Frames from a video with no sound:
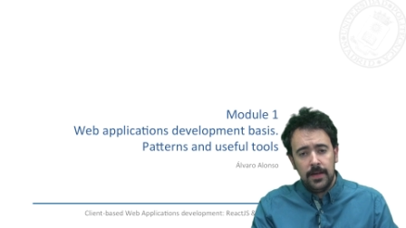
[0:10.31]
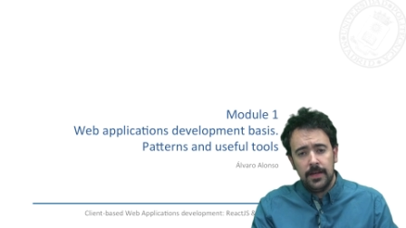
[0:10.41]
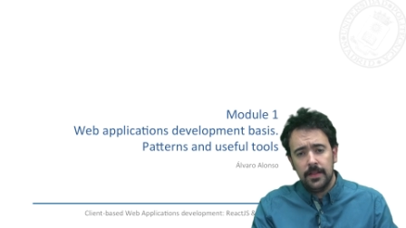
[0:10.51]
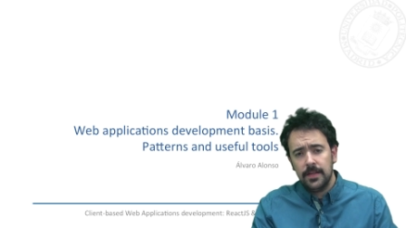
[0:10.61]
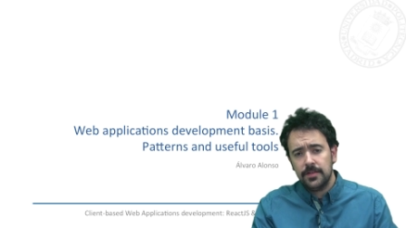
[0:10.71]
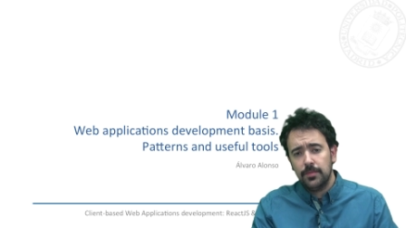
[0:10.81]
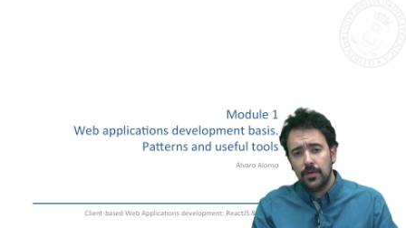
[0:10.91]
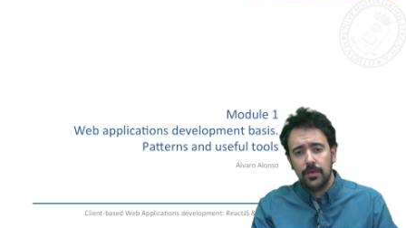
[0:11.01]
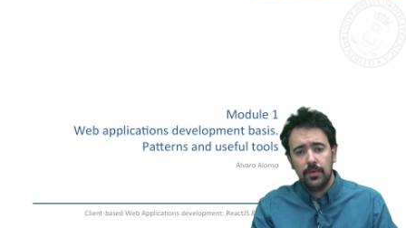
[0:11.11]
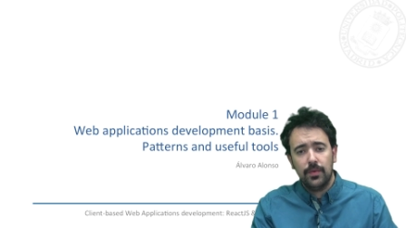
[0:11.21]
In this
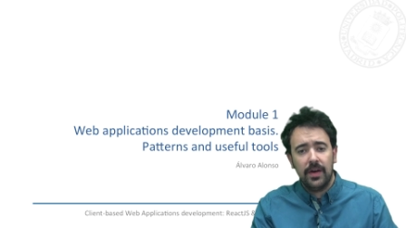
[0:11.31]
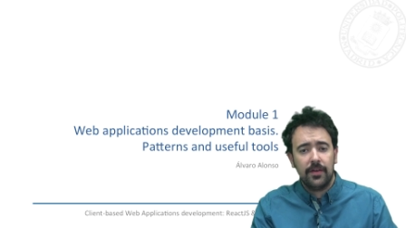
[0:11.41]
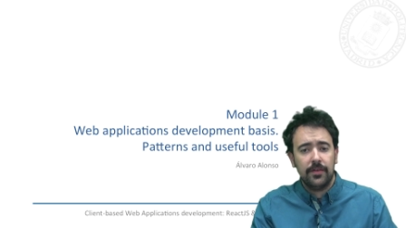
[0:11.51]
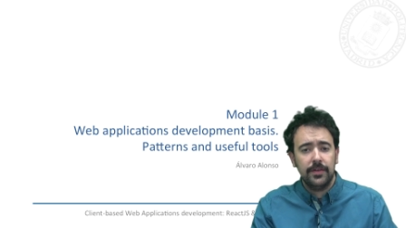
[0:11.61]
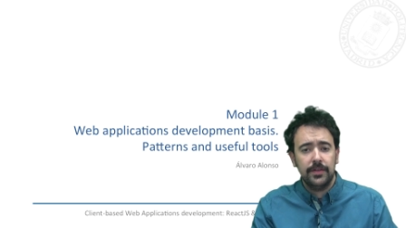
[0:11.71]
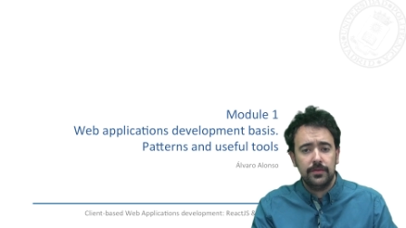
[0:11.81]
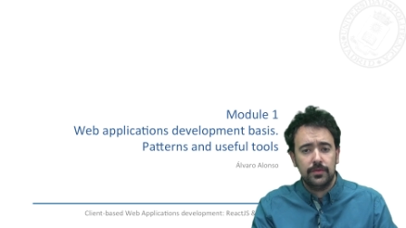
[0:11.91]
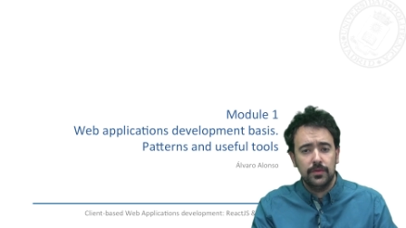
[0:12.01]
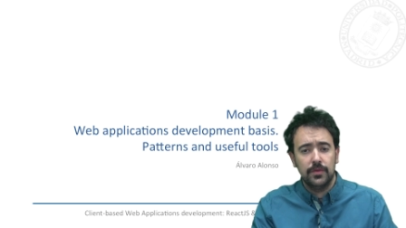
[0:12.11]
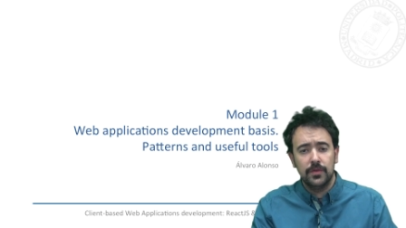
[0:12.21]
module, we are going
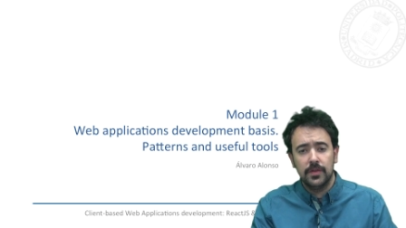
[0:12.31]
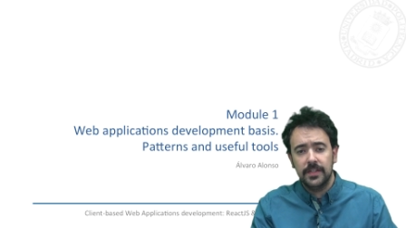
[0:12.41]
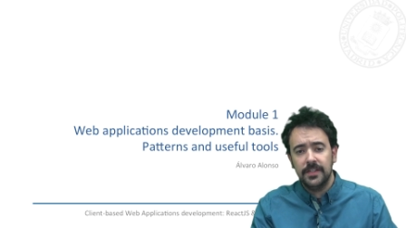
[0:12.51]
to